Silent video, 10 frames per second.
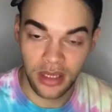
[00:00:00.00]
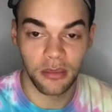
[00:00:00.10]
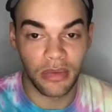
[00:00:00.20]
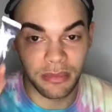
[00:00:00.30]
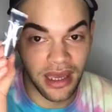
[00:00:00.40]

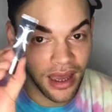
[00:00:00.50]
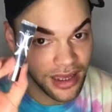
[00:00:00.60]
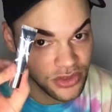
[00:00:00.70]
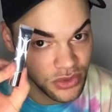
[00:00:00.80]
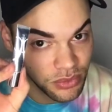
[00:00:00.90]
Maybe I
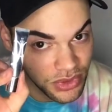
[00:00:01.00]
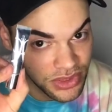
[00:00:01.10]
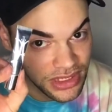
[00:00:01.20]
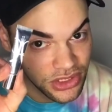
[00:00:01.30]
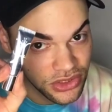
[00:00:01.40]
actually will
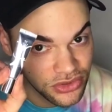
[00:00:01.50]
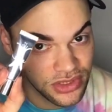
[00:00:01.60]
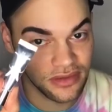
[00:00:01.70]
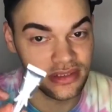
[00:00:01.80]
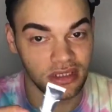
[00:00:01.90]
get good use out
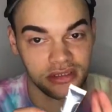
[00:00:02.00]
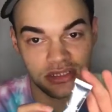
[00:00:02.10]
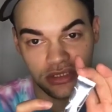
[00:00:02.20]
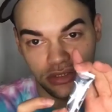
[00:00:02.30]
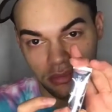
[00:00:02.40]
of this
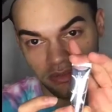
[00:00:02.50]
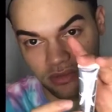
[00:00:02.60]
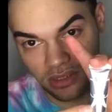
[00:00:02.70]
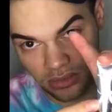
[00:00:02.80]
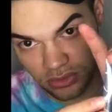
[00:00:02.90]
Anastasia
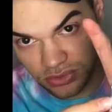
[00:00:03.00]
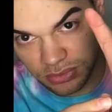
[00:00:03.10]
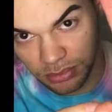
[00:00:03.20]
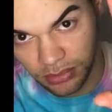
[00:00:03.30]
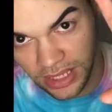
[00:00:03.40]
Beverly Hills
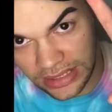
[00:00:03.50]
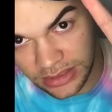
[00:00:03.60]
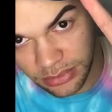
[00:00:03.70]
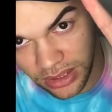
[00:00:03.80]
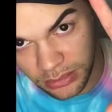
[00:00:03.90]

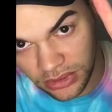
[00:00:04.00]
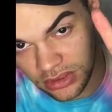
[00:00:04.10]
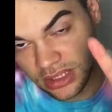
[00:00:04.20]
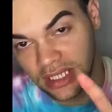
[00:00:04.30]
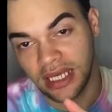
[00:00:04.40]
eyelid primer.
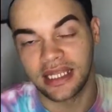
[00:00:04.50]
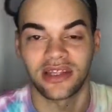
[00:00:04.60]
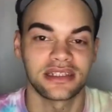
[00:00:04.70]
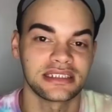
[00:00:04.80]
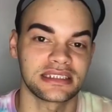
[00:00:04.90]
Now
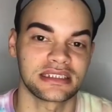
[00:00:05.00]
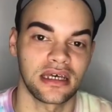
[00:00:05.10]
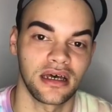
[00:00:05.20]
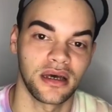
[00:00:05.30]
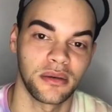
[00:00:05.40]
this
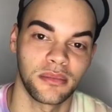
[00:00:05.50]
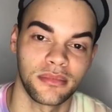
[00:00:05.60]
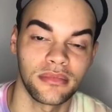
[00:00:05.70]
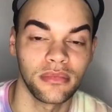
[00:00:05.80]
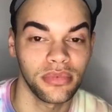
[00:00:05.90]

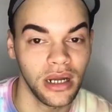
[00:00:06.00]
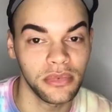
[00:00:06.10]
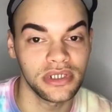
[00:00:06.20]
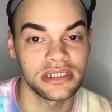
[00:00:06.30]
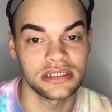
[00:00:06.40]
primer
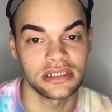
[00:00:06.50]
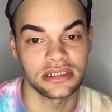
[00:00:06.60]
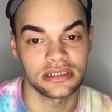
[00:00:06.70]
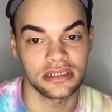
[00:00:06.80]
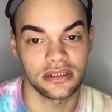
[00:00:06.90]

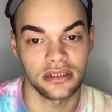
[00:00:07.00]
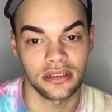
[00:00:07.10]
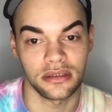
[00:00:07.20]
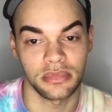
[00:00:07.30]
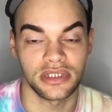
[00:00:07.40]
isn't
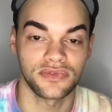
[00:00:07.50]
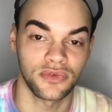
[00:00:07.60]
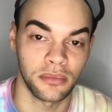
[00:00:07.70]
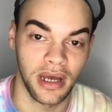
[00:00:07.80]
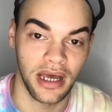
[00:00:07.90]
the best for
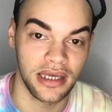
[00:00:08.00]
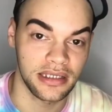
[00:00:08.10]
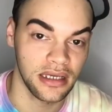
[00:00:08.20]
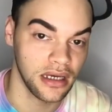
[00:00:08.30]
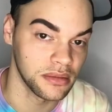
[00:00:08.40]
my
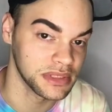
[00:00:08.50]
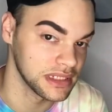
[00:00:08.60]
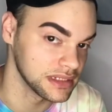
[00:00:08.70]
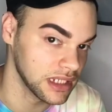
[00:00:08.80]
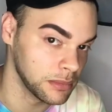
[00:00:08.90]
skin
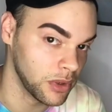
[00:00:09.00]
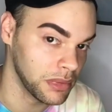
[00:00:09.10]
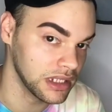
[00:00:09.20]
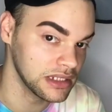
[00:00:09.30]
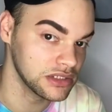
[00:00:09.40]
type on my
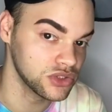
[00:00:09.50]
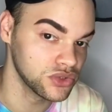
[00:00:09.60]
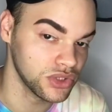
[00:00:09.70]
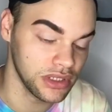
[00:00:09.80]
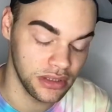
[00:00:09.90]
lids
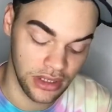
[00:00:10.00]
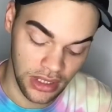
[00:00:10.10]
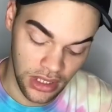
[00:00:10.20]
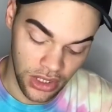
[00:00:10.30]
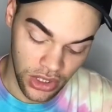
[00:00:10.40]
usually.
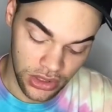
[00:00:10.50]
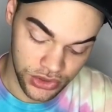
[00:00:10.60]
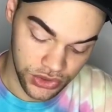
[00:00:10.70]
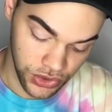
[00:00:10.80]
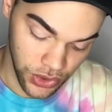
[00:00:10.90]

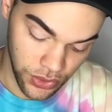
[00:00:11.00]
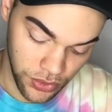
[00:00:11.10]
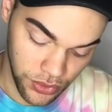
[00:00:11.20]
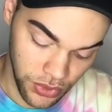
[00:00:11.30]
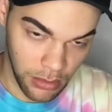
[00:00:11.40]

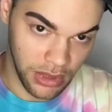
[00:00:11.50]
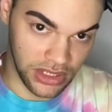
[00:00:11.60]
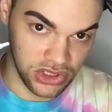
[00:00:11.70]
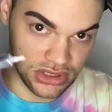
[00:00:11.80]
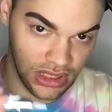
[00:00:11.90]
So, but I
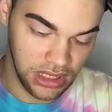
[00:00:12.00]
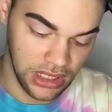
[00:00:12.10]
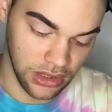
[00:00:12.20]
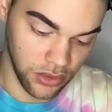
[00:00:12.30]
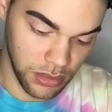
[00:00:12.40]
just take like a
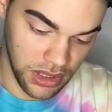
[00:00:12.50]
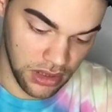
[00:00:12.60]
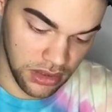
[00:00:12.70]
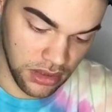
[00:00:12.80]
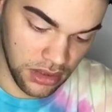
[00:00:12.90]
little bit
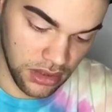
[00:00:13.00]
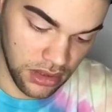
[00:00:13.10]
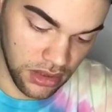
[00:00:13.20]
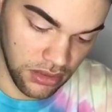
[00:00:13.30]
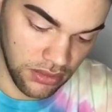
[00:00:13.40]

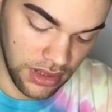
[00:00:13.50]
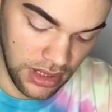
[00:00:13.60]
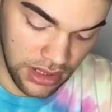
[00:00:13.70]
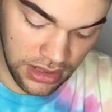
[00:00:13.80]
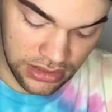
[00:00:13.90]
on the
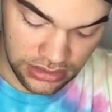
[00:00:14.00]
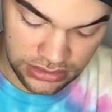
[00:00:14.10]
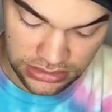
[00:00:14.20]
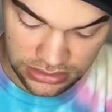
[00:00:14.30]
hand,